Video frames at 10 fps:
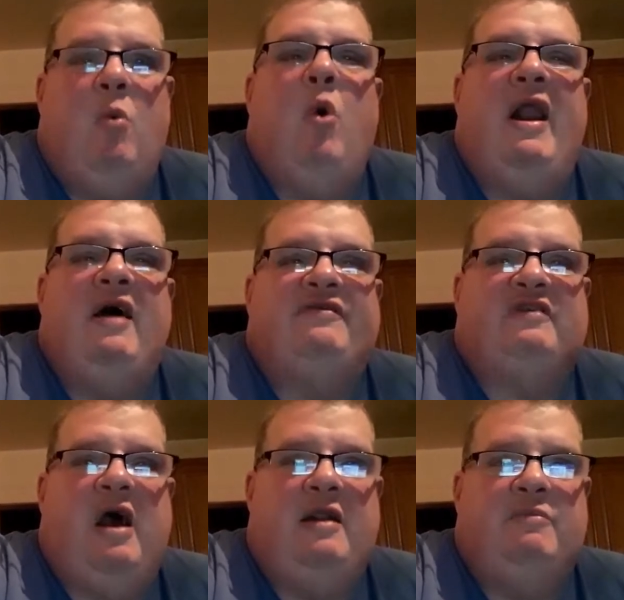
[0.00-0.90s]
what else
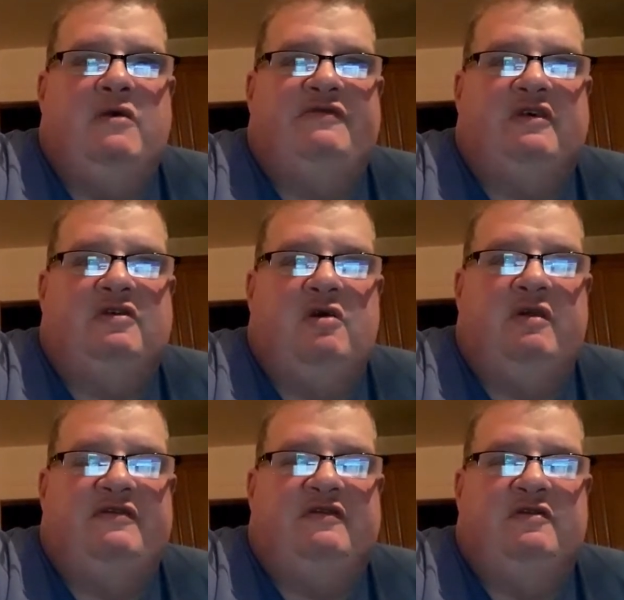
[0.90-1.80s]
kind of music do you
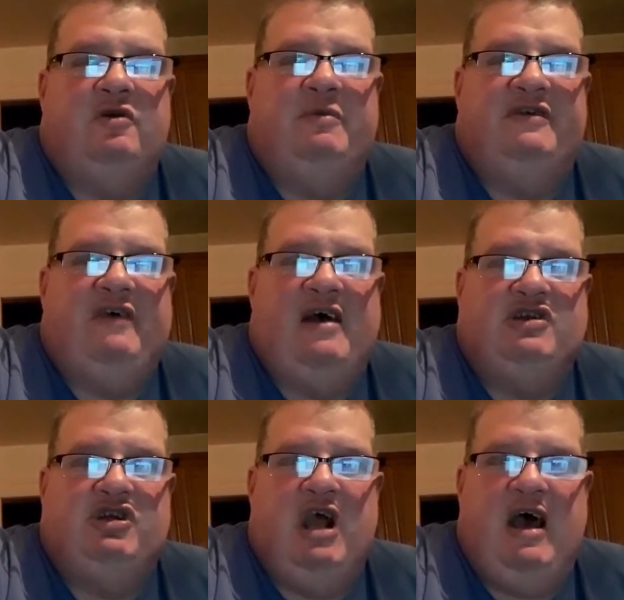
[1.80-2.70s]
listen to
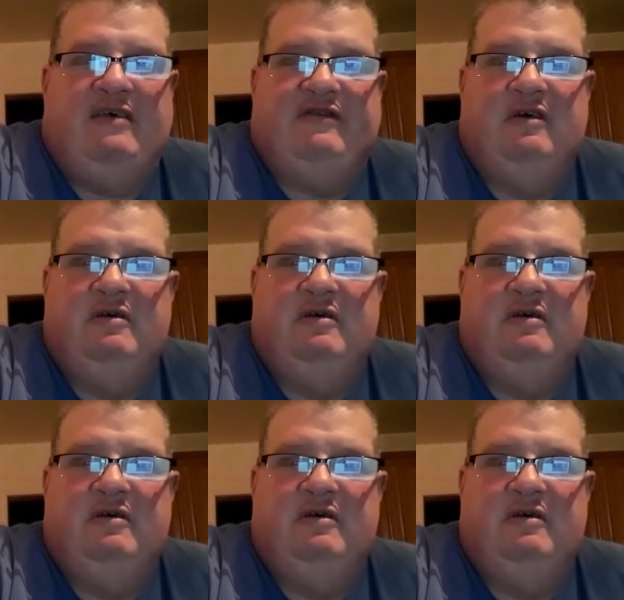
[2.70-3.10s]
besides jazz?